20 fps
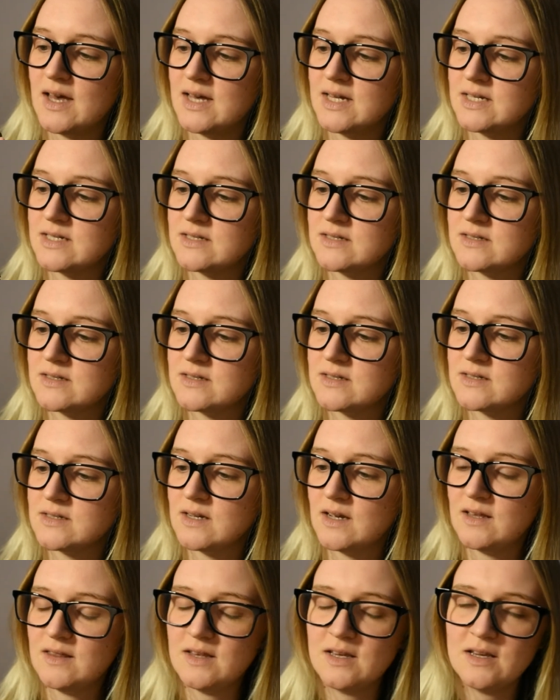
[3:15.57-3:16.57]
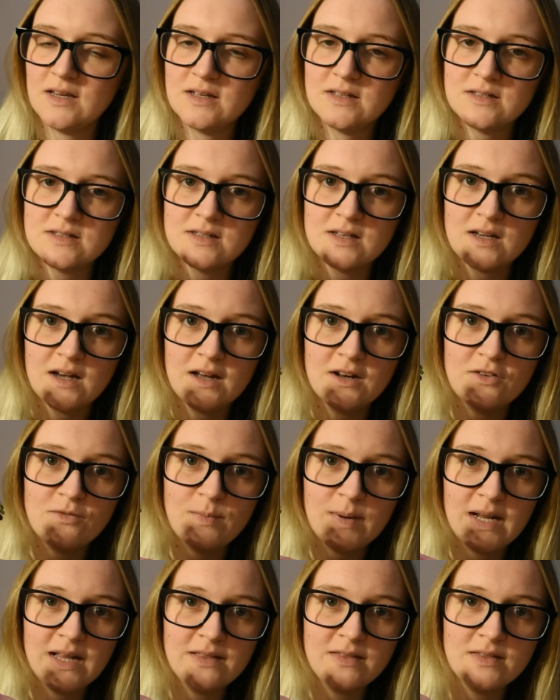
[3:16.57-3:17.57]
and I think it's the kind of
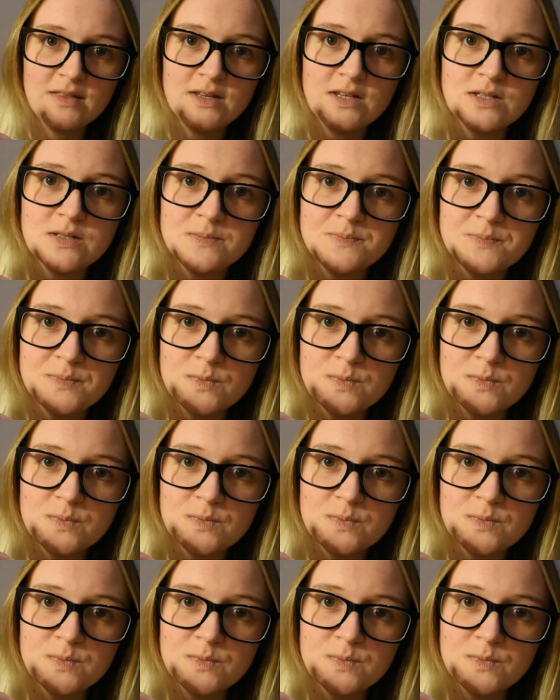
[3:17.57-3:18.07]
plant that